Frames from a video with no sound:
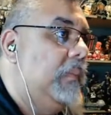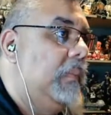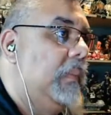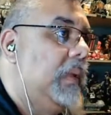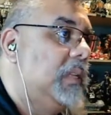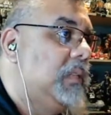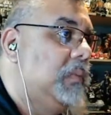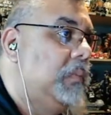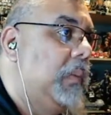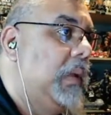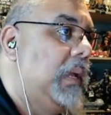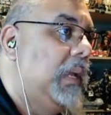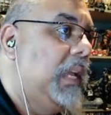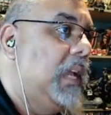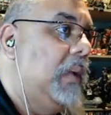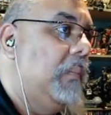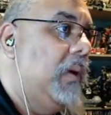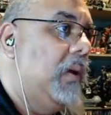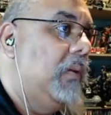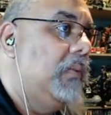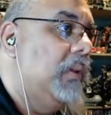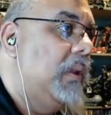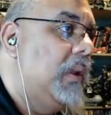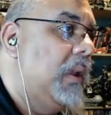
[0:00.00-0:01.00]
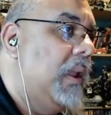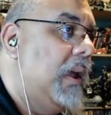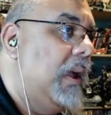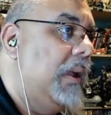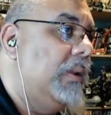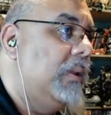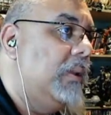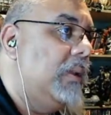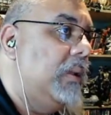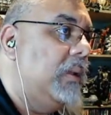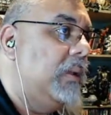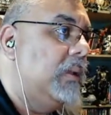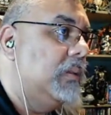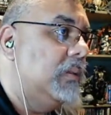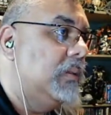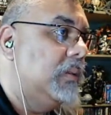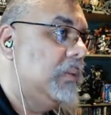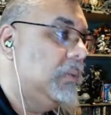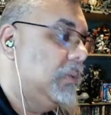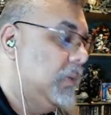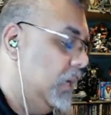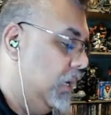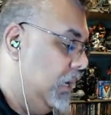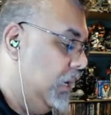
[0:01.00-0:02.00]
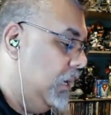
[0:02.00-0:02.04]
It's, it came out in the nineties.